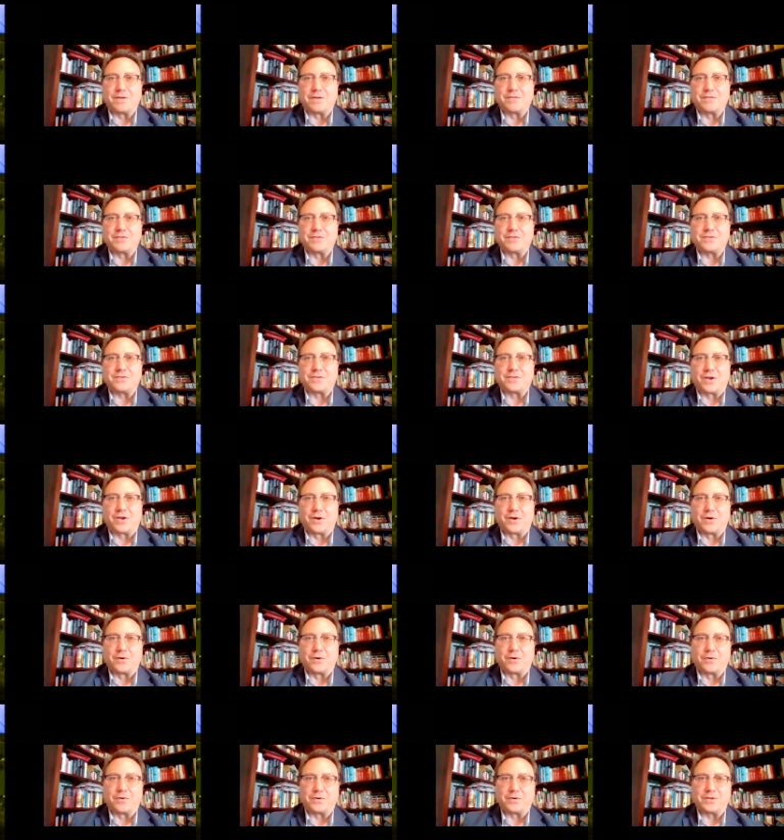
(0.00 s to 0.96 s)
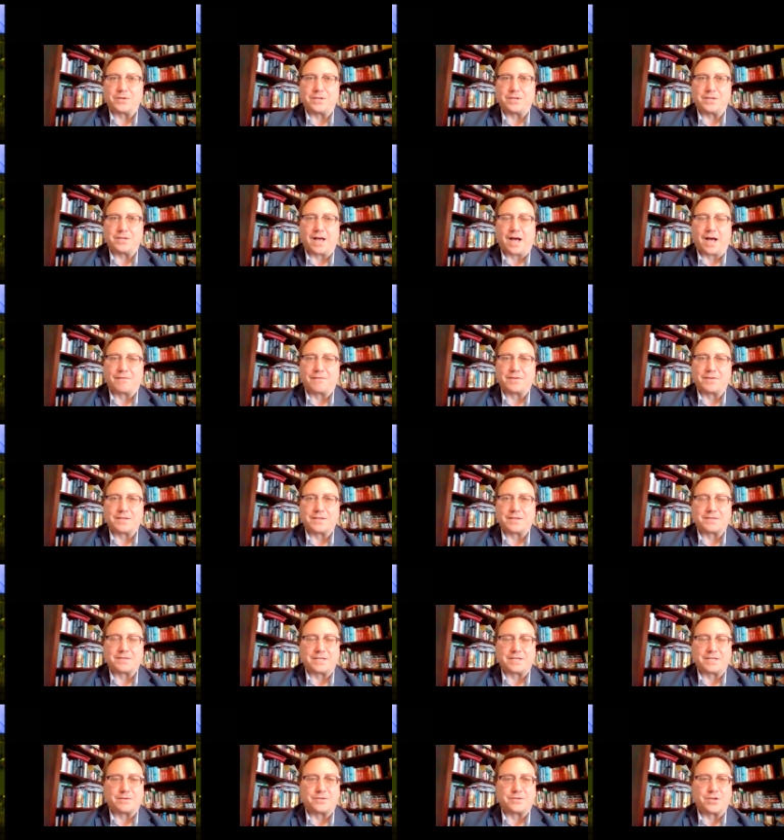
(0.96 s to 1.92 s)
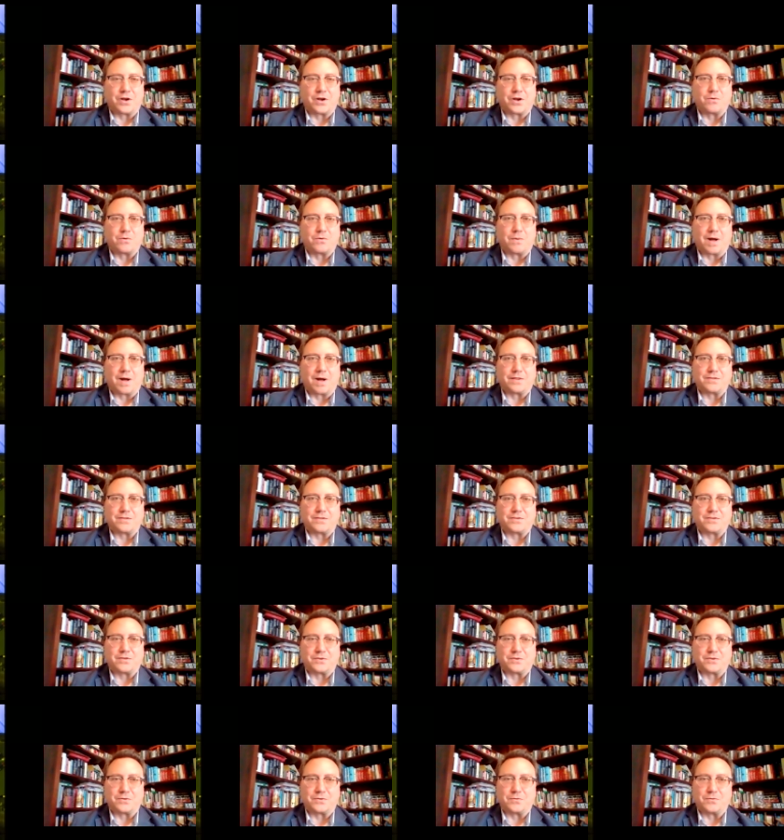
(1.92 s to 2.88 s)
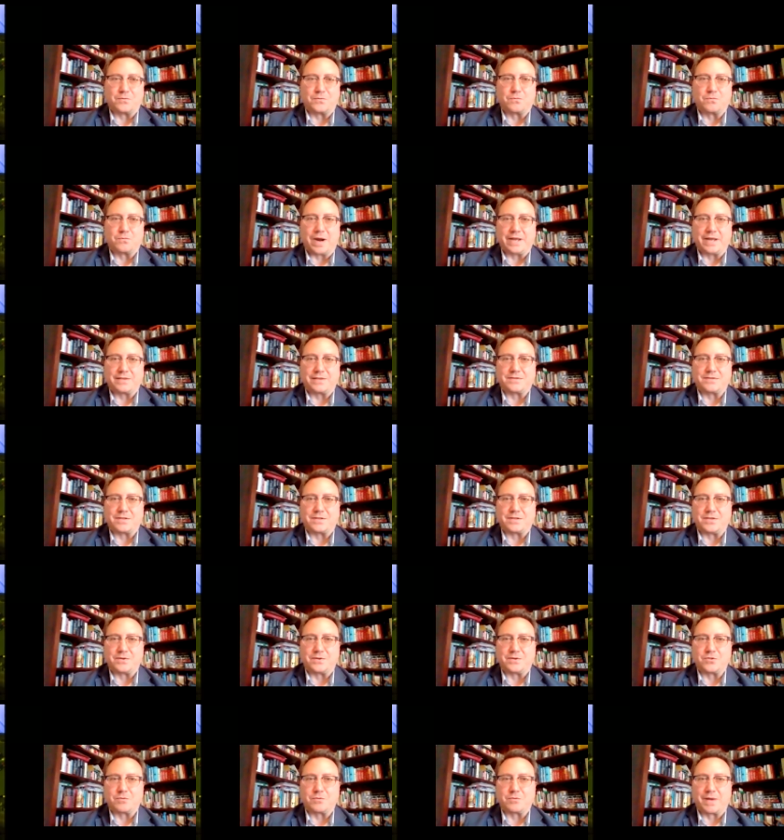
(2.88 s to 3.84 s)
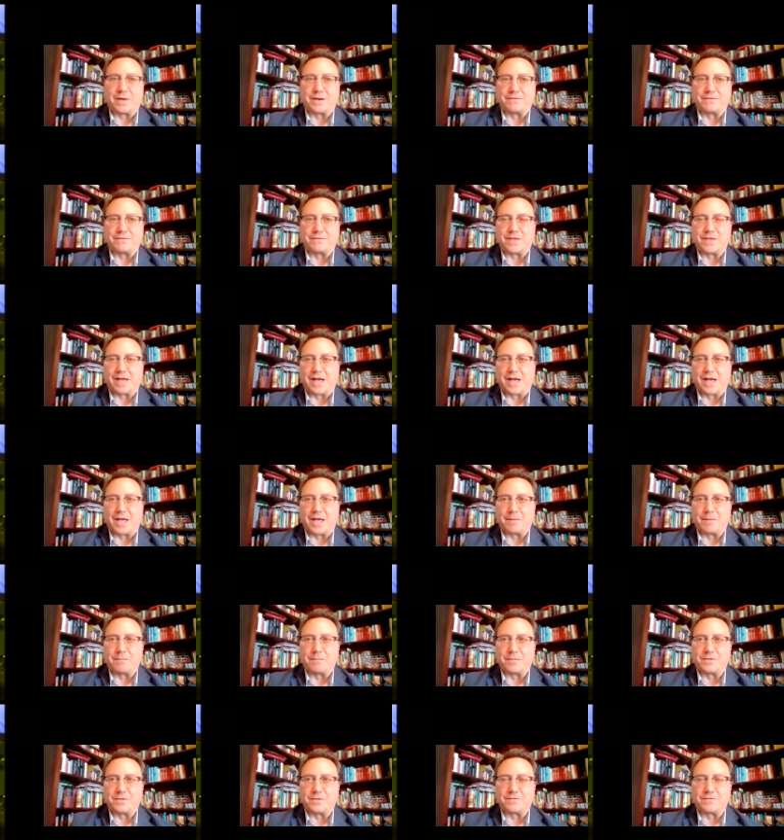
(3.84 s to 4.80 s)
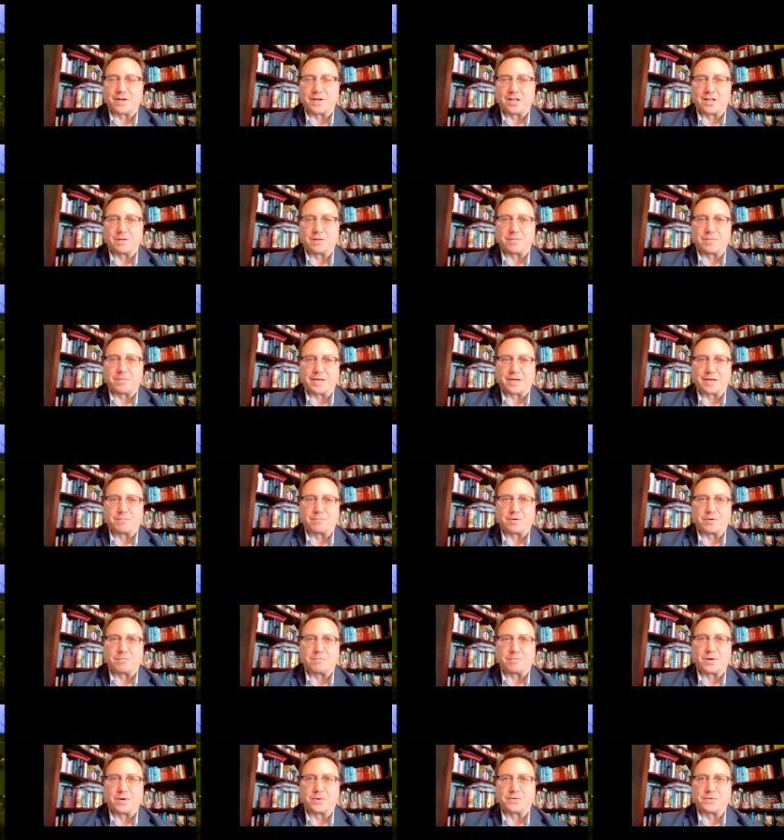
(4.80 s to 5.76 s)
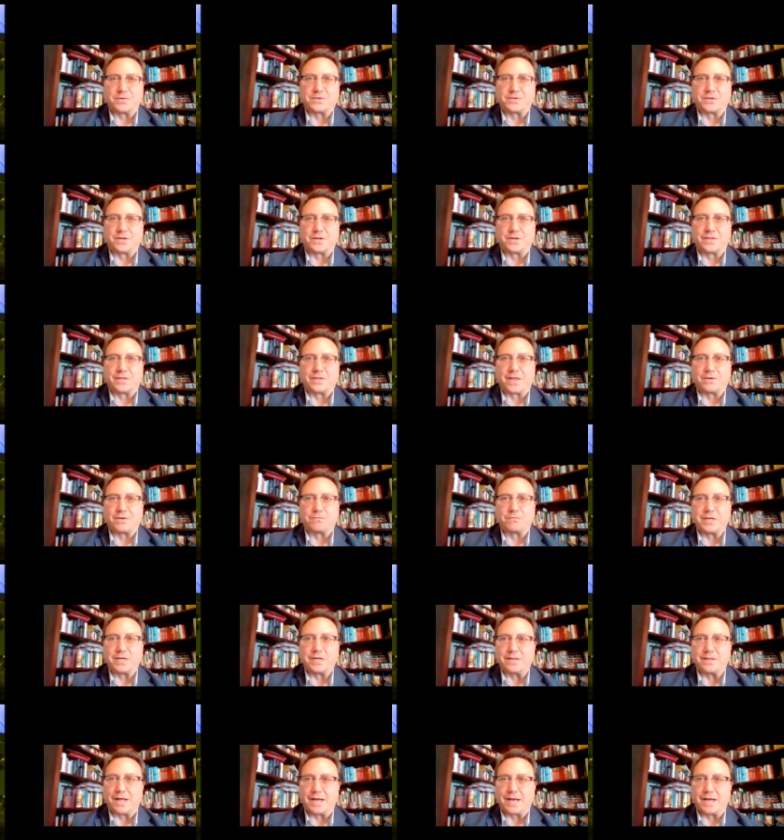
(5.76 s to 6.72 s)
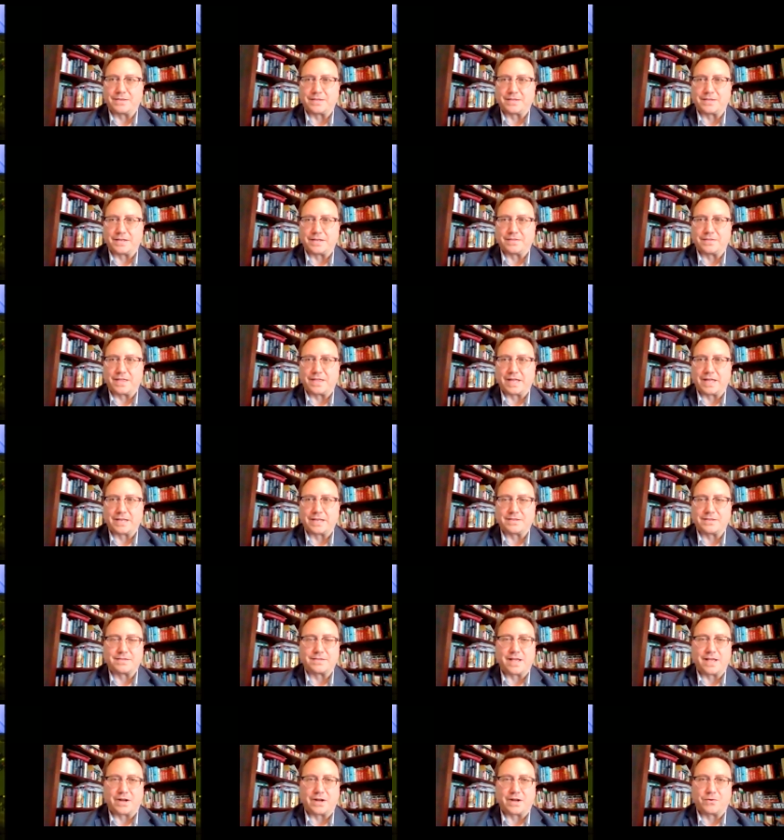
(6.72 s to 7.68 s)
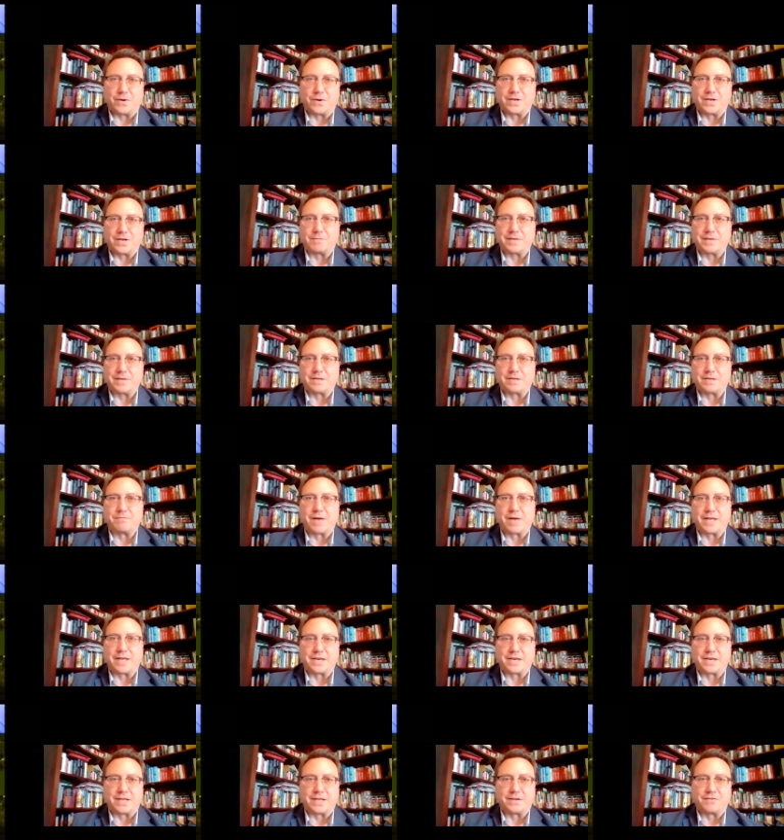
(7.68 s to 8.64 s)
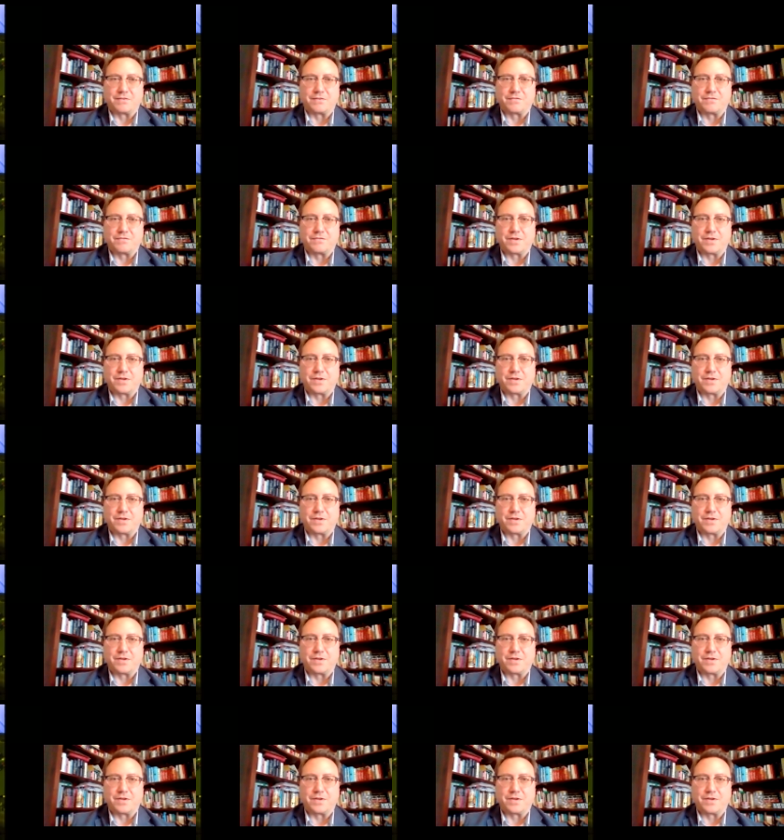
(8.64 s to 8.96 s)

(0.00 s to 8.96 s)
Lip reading: So obviously you don't want to waste a huge amount of time developing a proposal and then realizing that it's not going to be competitive